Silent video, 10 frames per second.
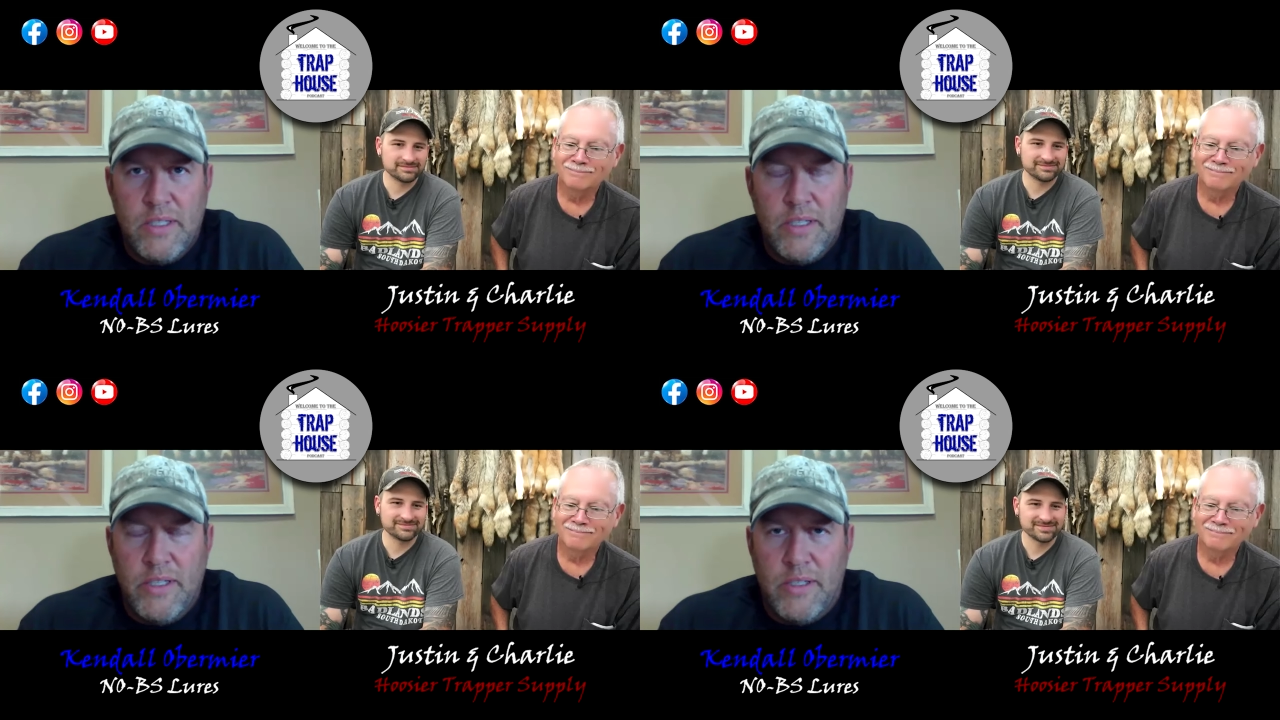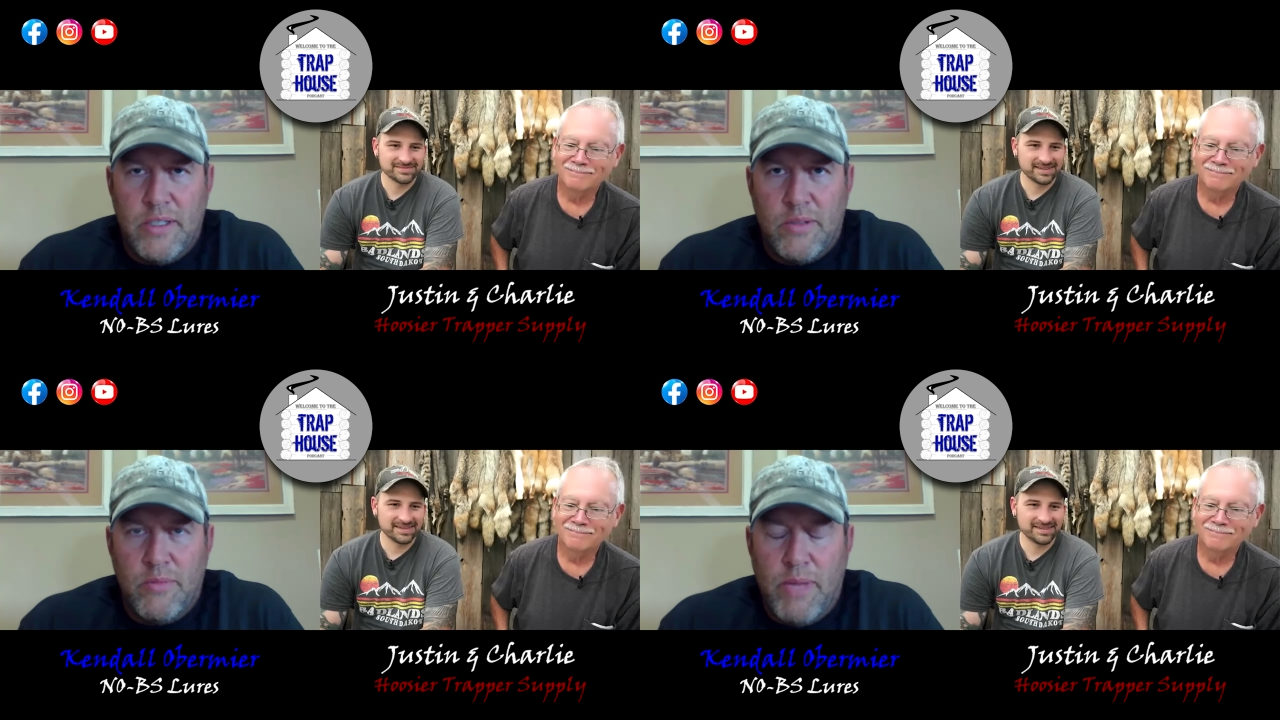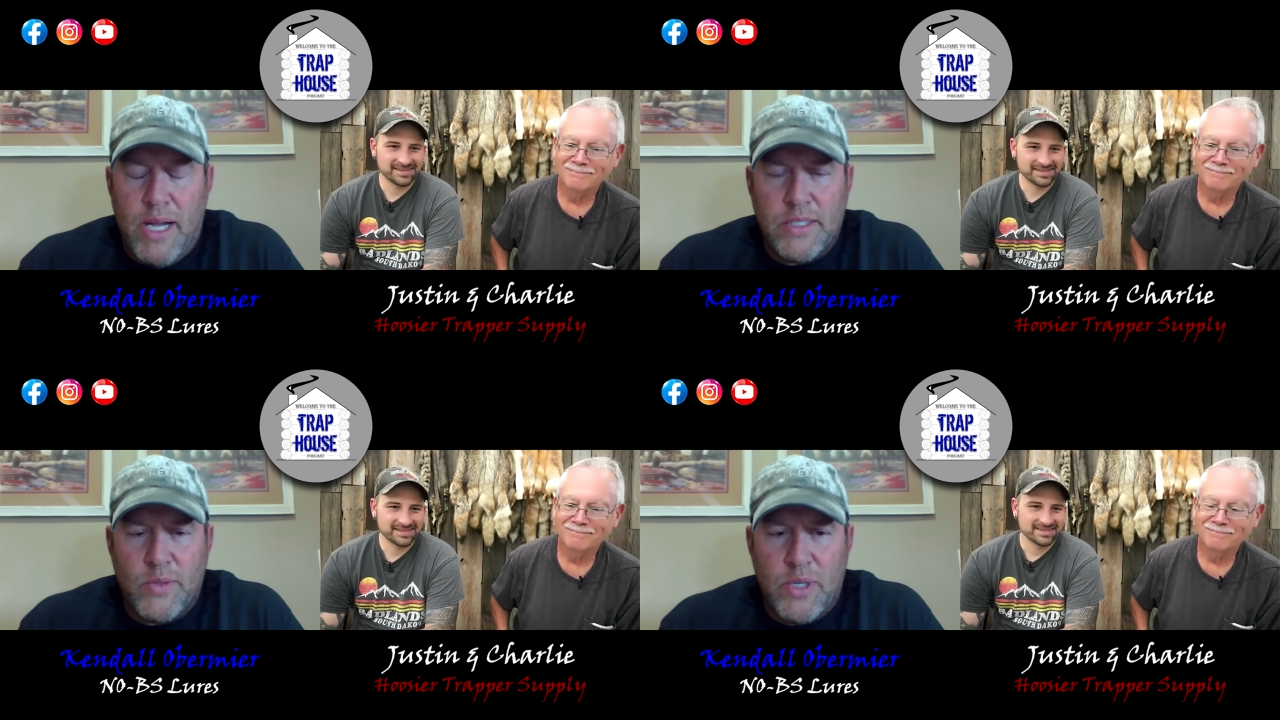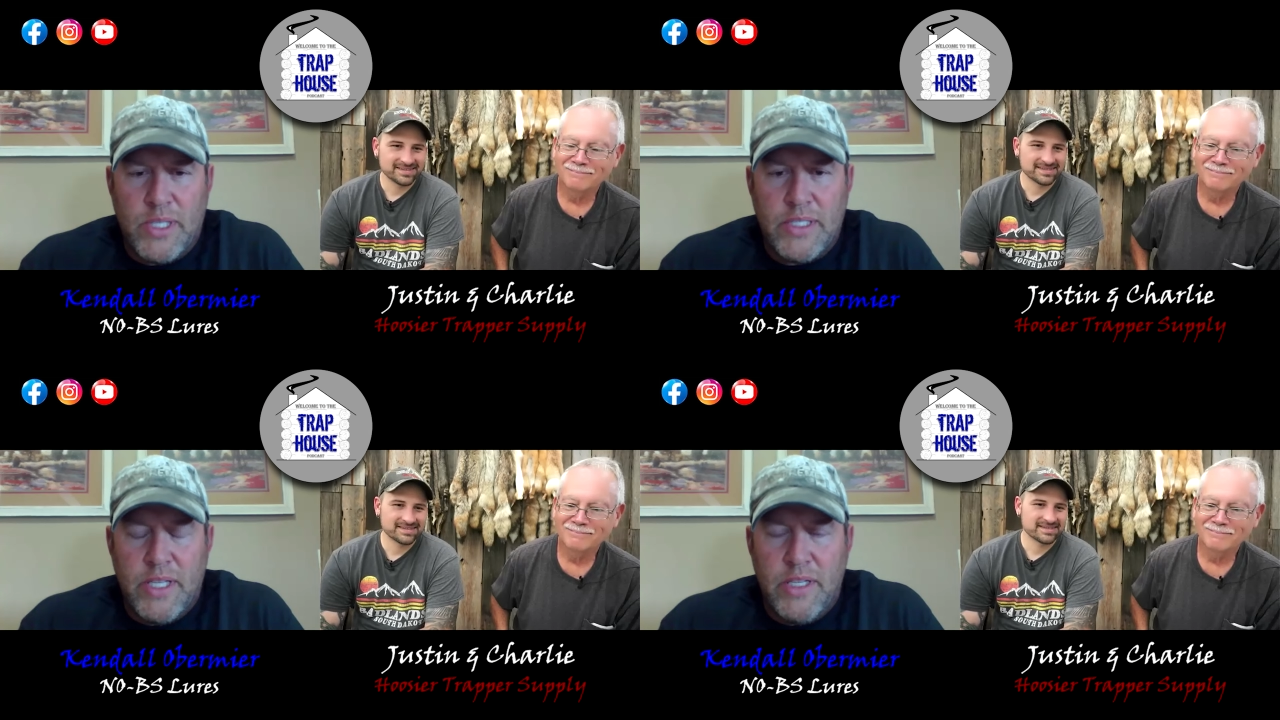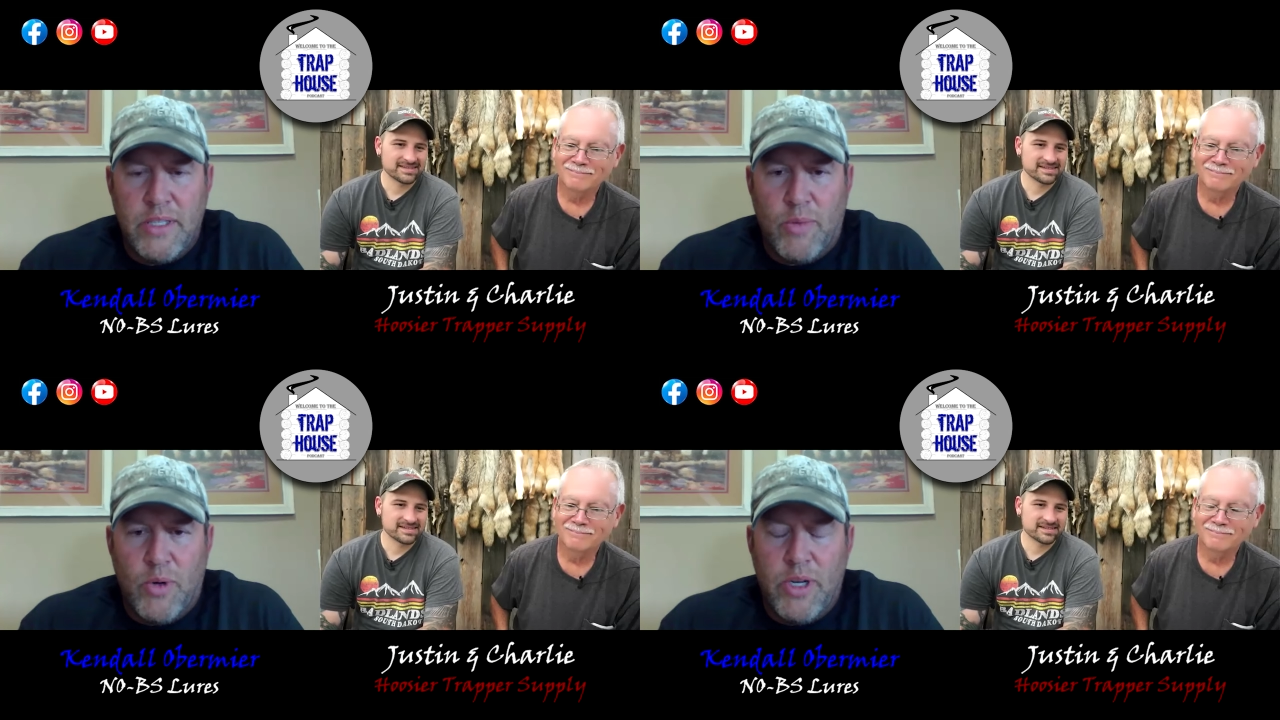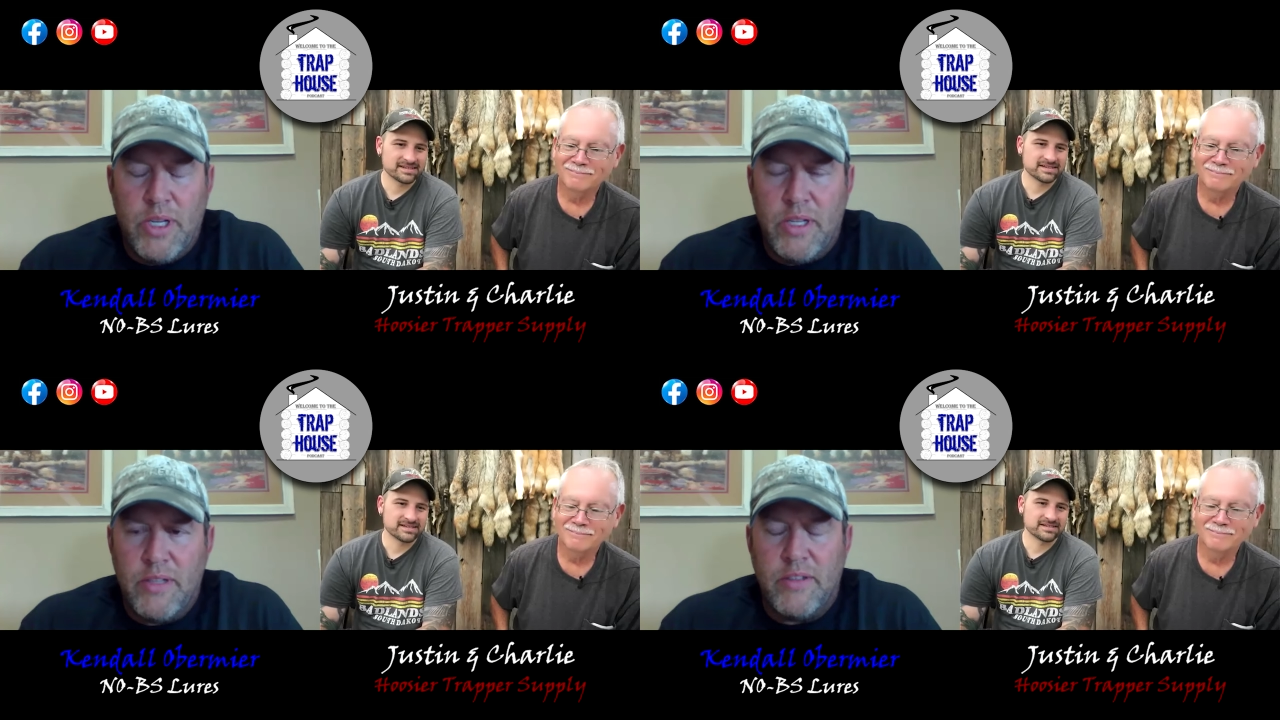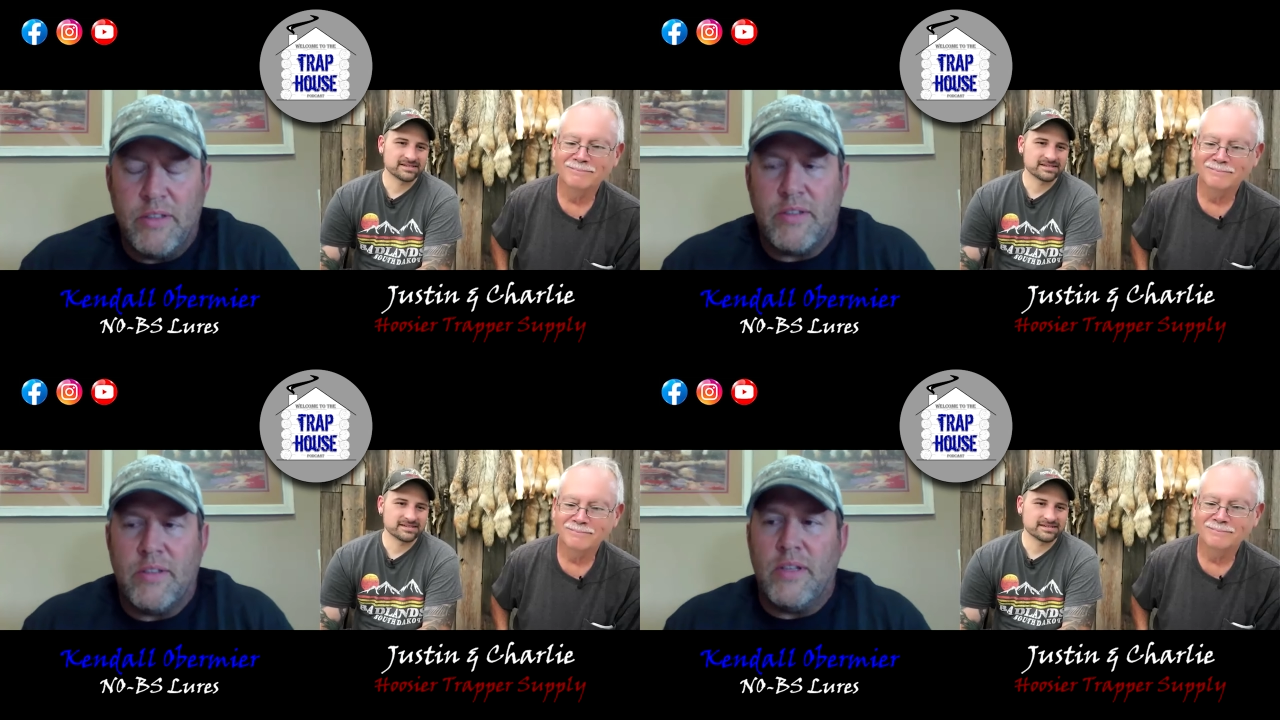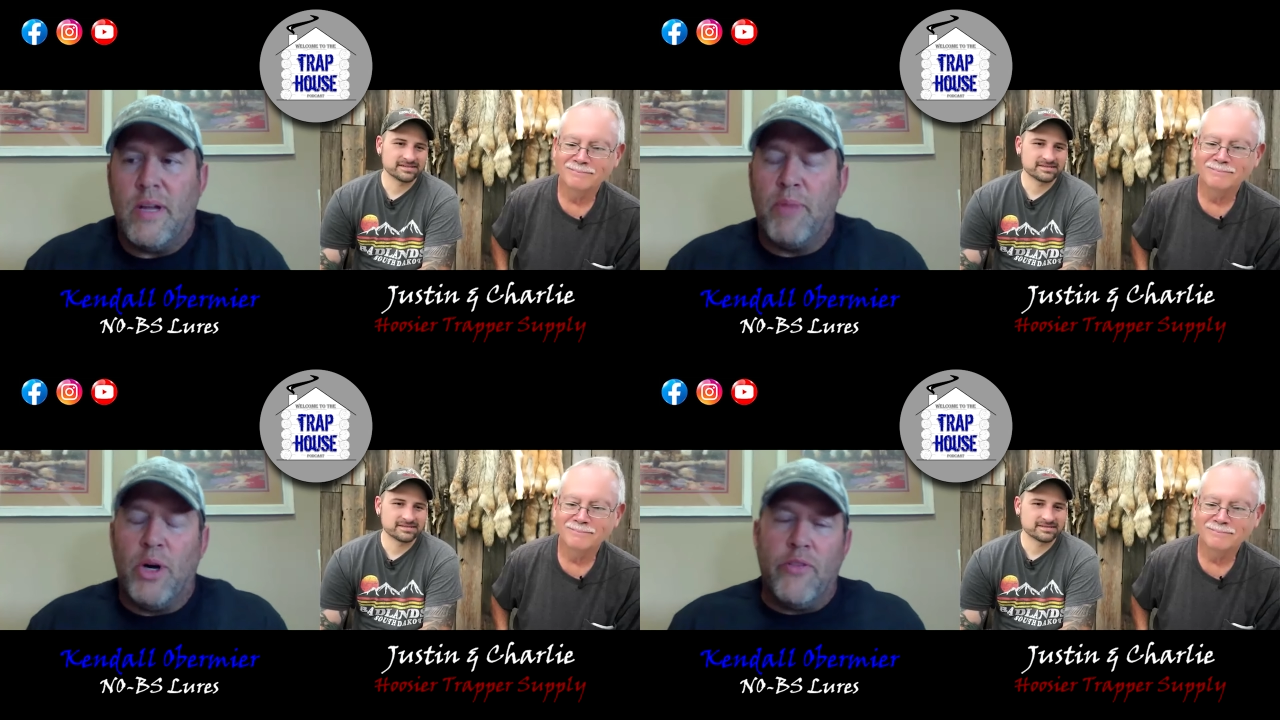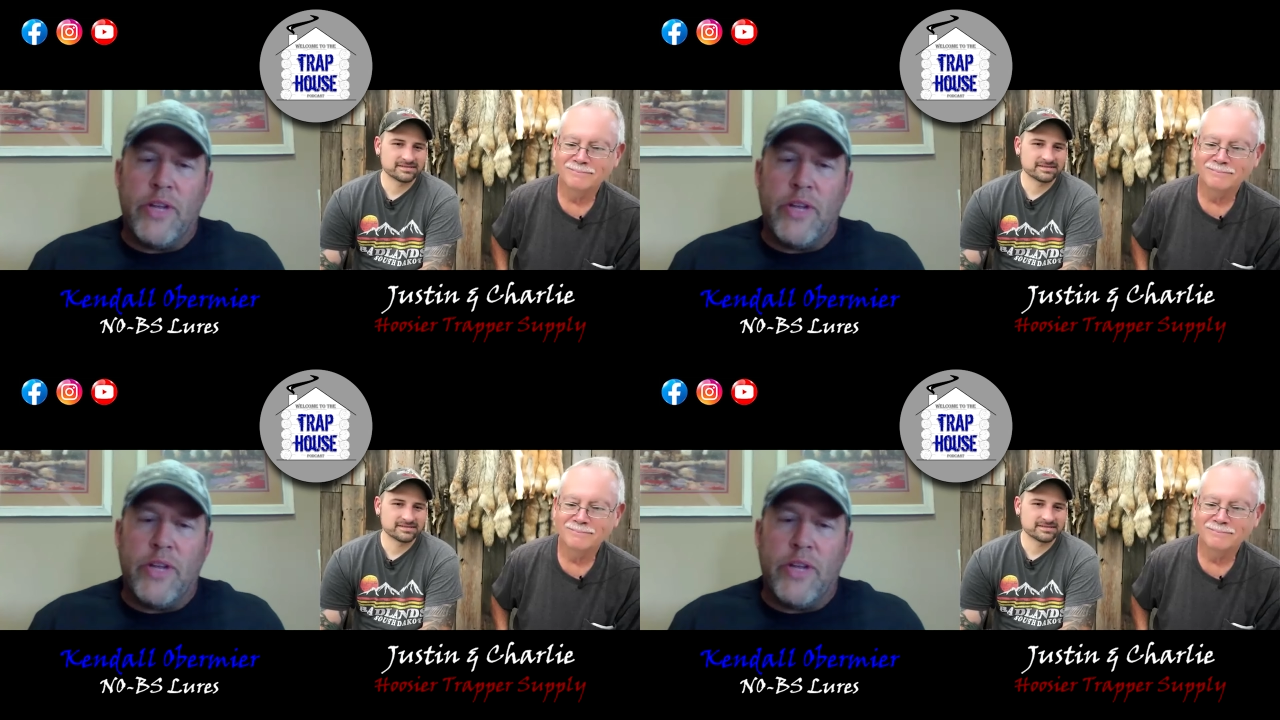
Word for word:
Speaker 1: you know, back to work at ten in the morning. It's just I'm burning the